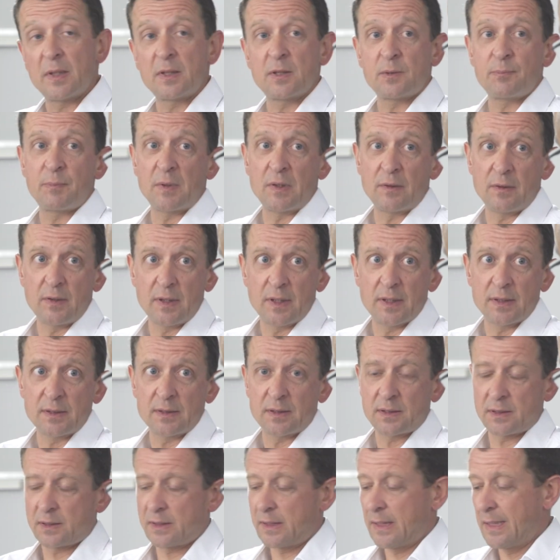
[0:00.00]

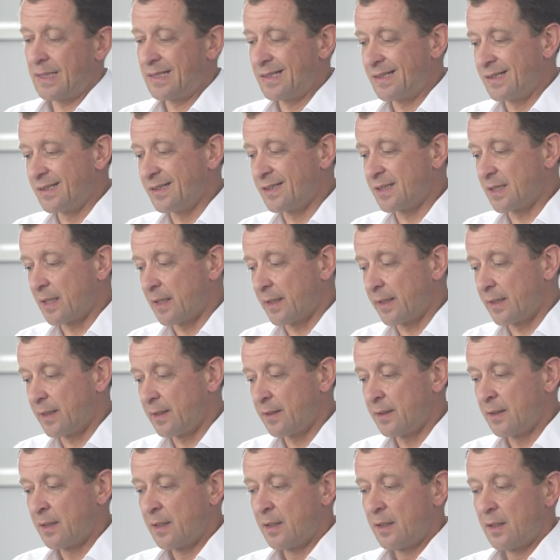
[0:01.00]
experience in
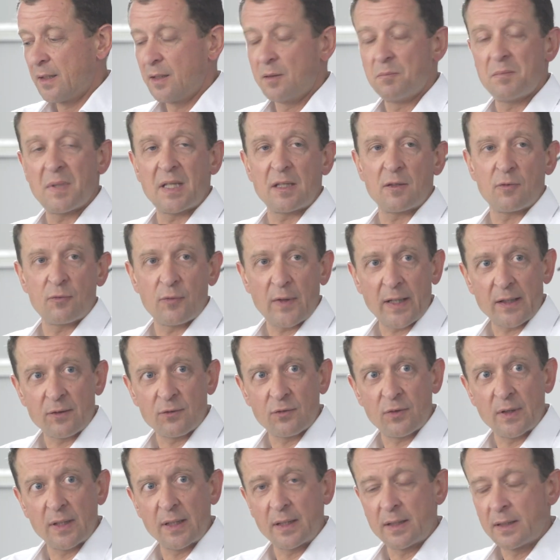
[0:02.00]
design,
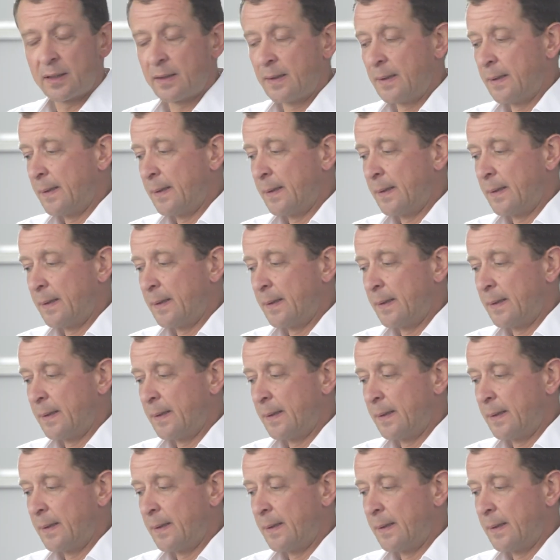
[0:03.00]
manufacturing,